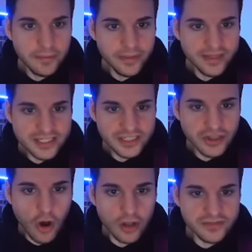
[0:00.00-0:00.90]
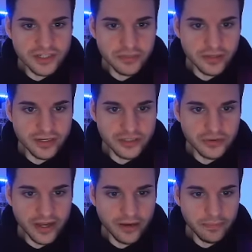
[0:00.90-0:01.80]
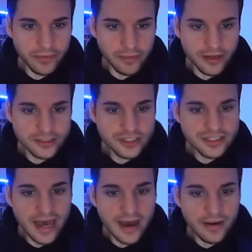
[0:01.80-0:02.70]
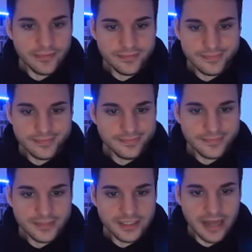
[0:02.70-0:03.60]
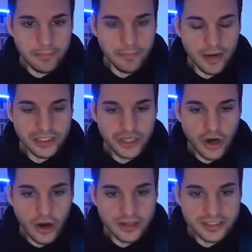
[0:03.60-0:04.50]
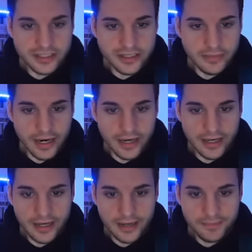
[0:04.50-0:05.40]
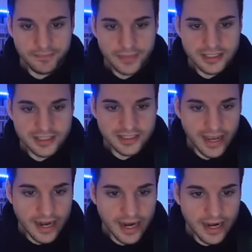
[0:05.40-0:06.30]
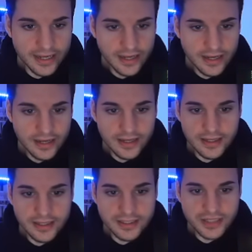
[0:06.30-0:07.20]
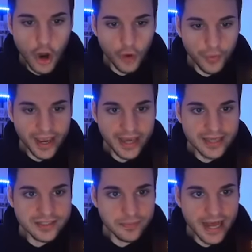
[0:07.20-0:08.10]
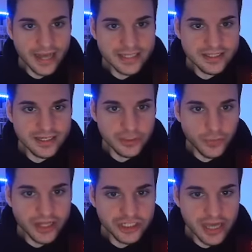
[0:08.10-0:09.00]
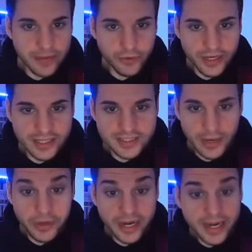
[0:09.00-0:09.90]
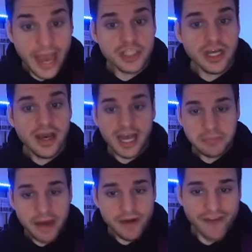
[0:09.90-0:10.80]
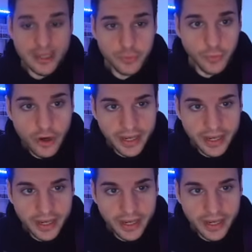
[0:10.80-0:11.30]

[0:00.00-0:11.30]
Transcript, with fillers: But this is all of his abilities right here, pretty much. It's not, it's not much, honestly. But uh, he's a Zenkai. He's okay. He's a blast. He's a range type unit, and we're getting as a matter of fact, we are